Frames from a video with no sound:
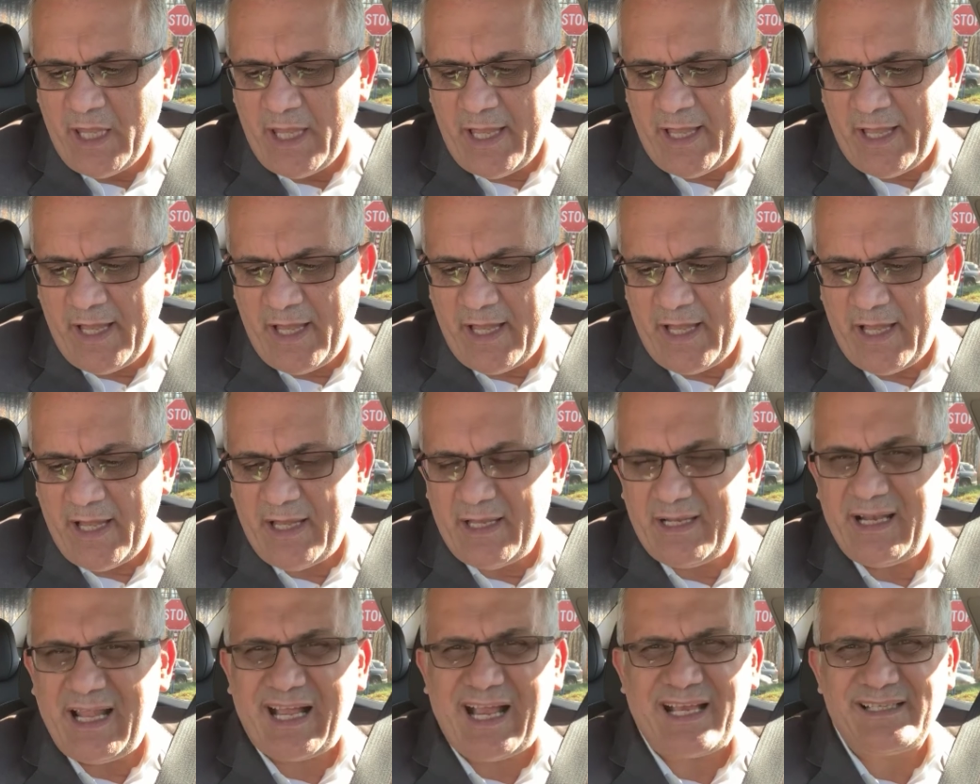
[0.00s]

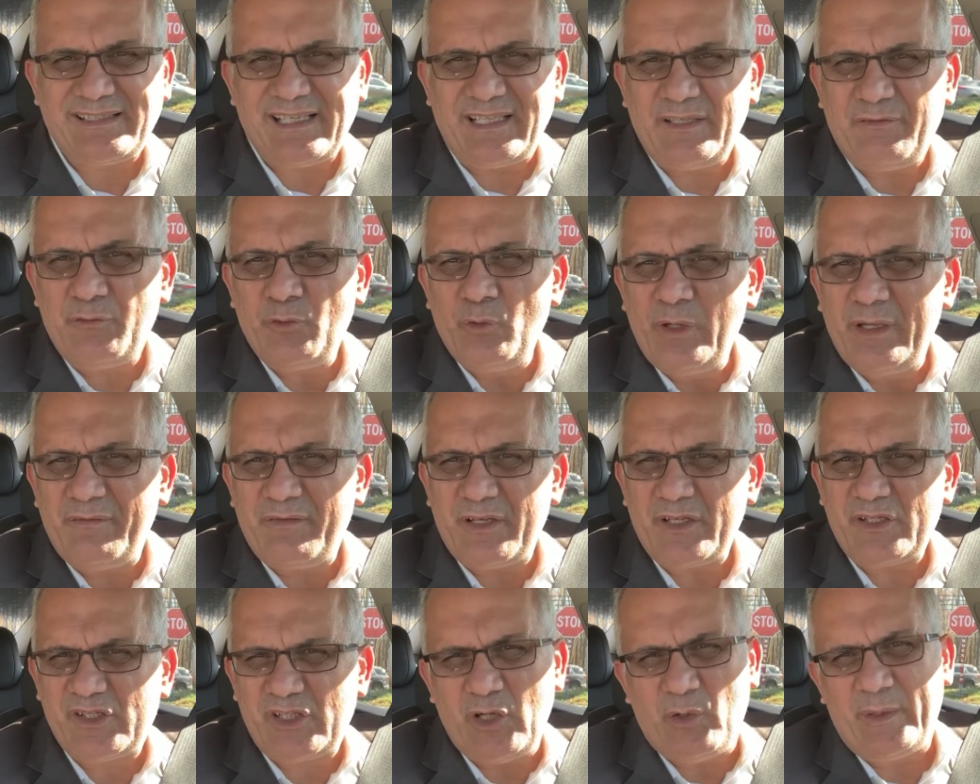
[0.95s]
Like I said, if you live in
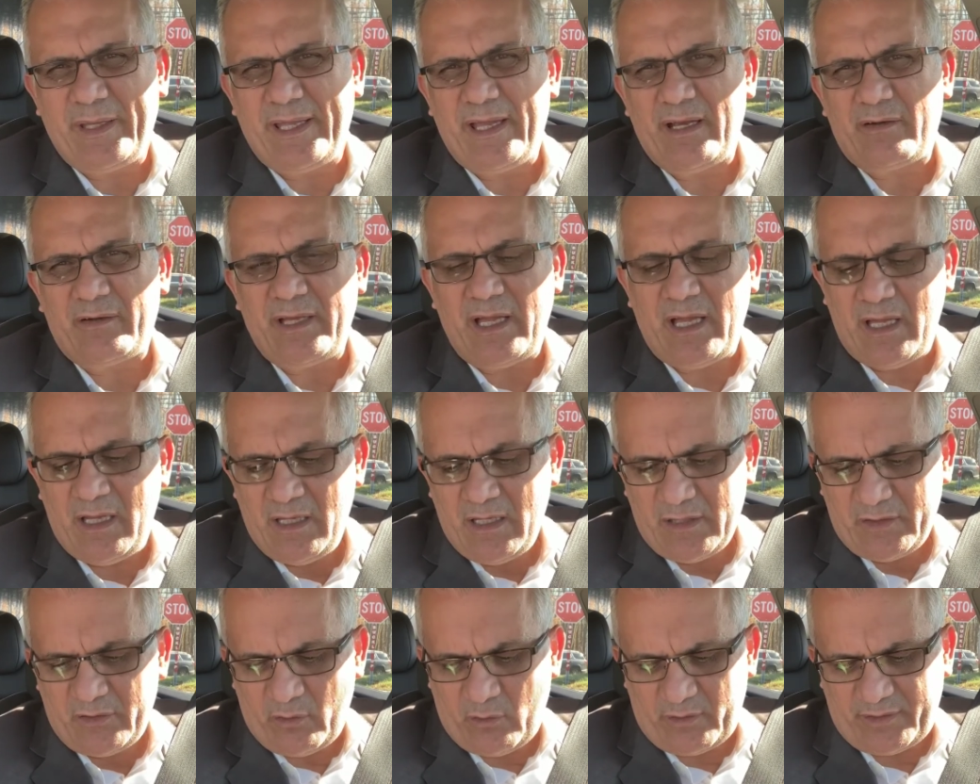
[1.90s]
a snowy area,
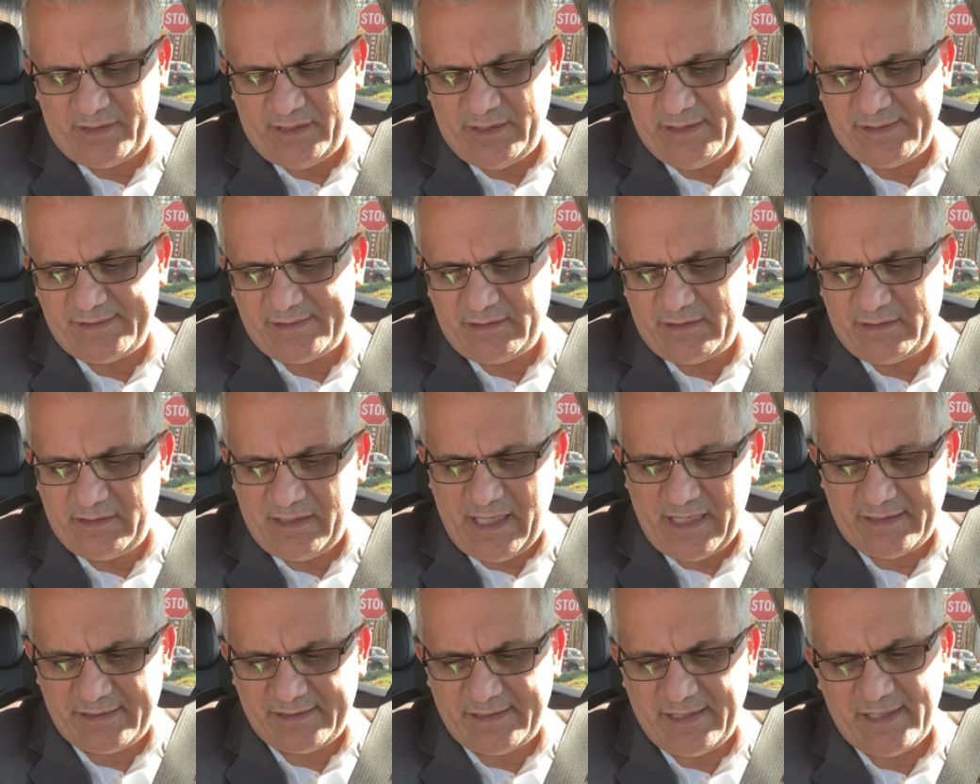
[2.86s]
Northeast
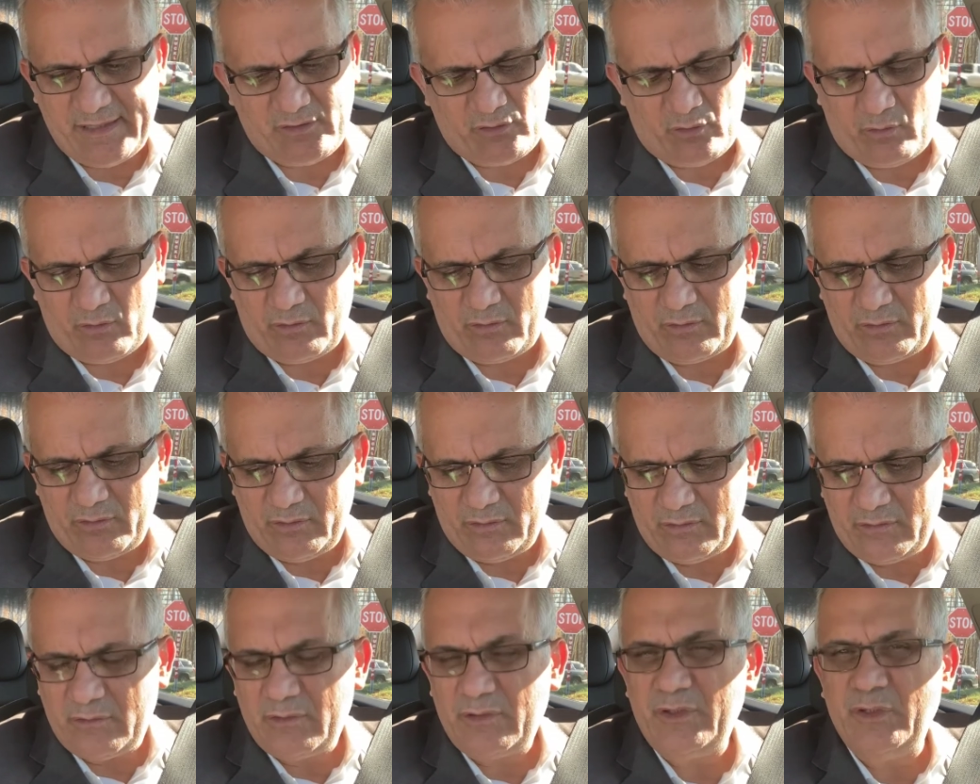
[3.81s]
United States or
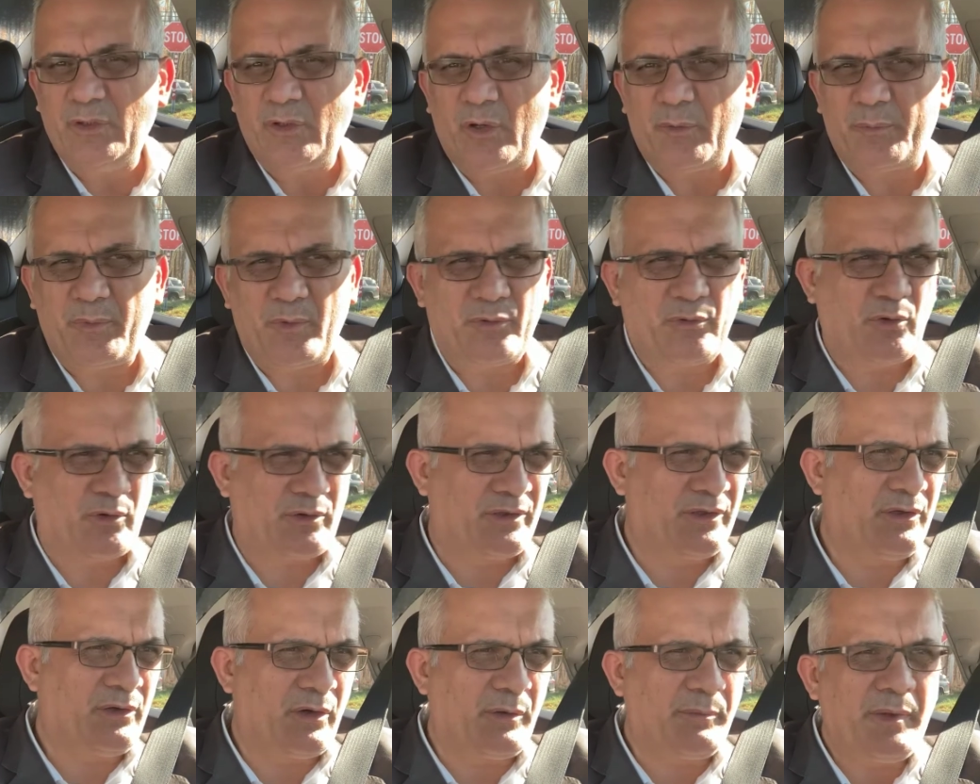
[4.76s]
Europe,
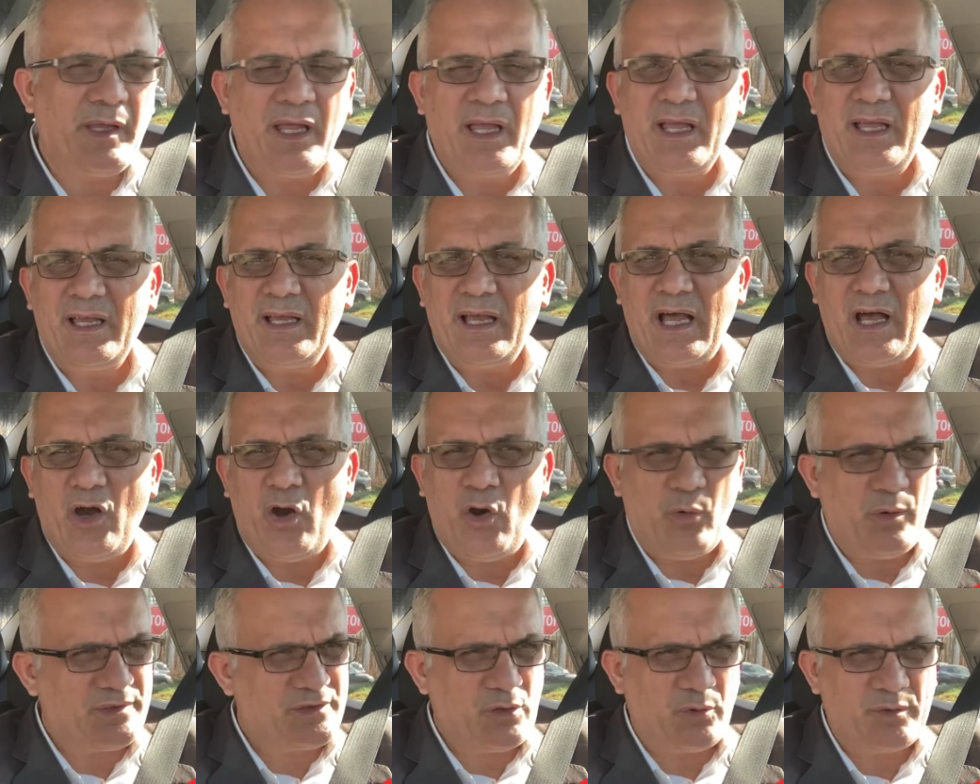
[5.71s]
Northern Europe,
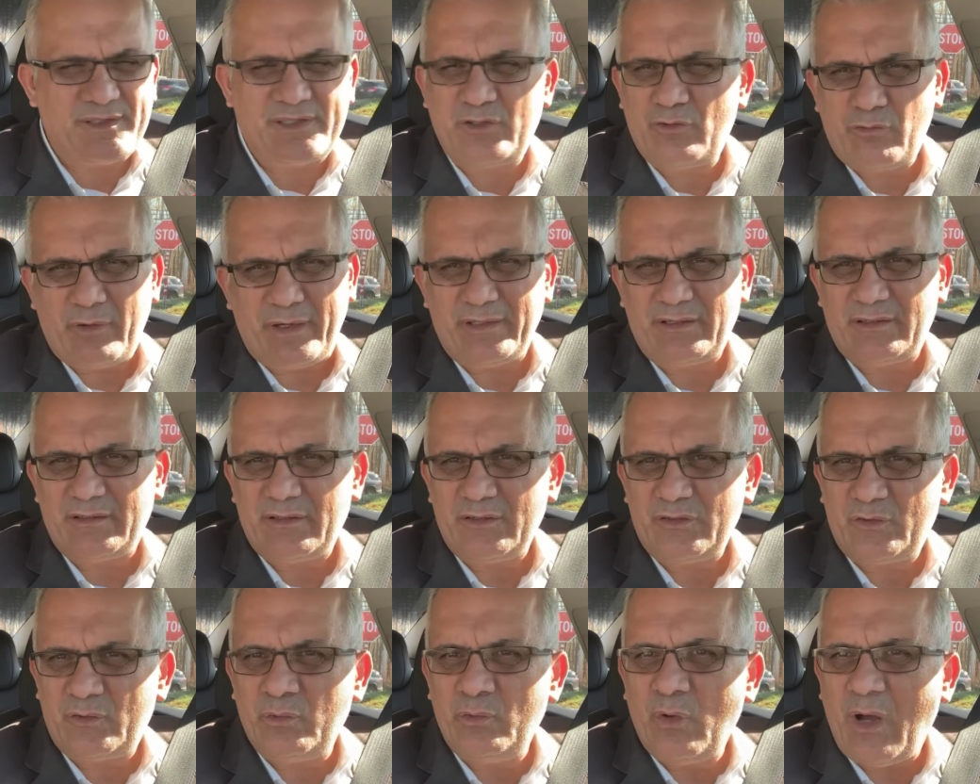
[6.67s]
always great
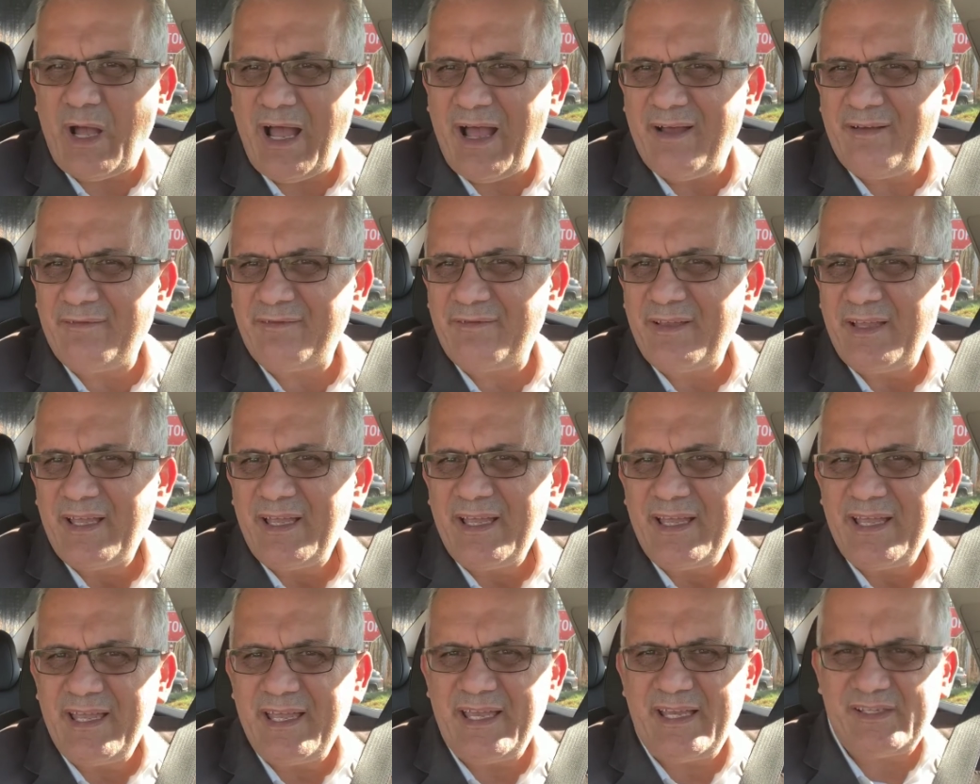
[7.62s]
to have
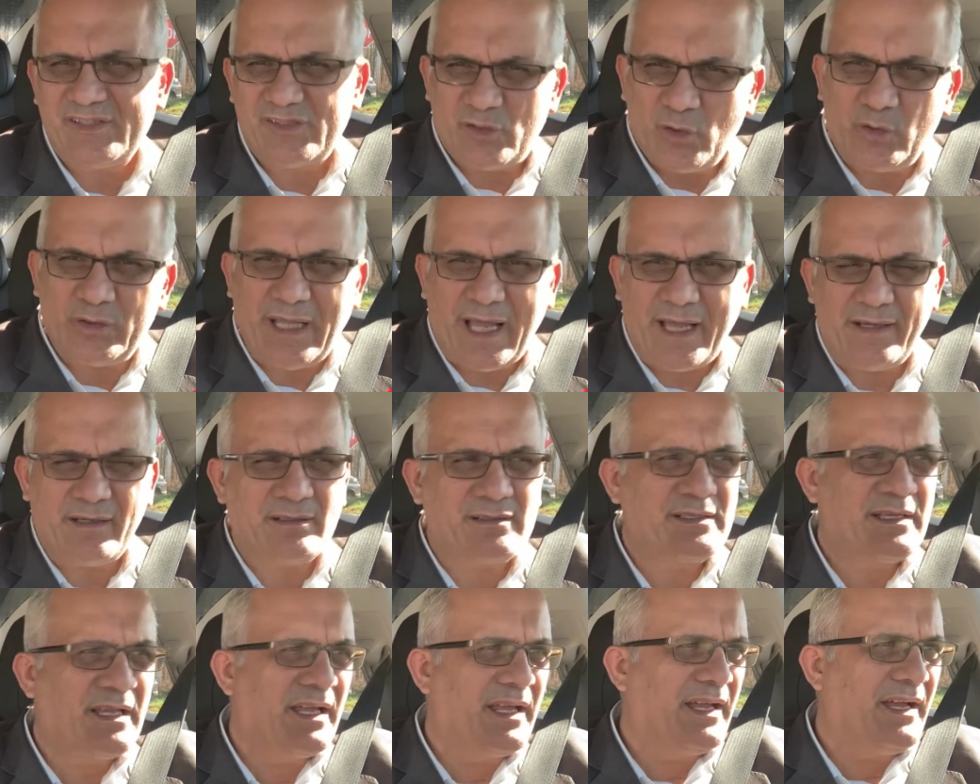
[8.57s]
snow
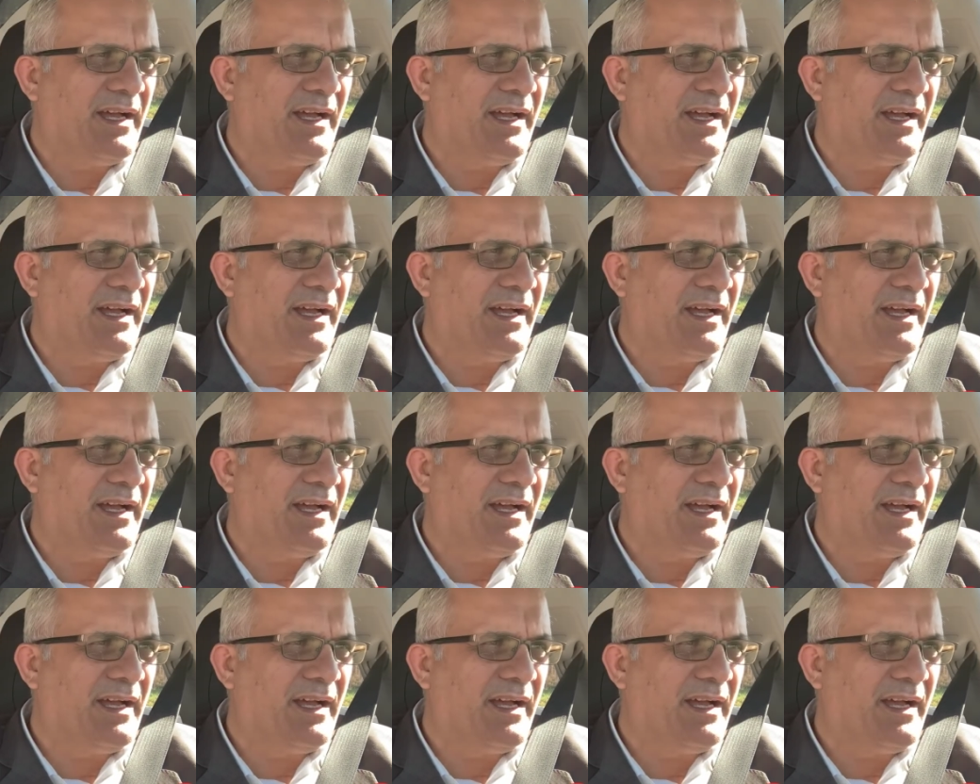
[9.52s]
tires.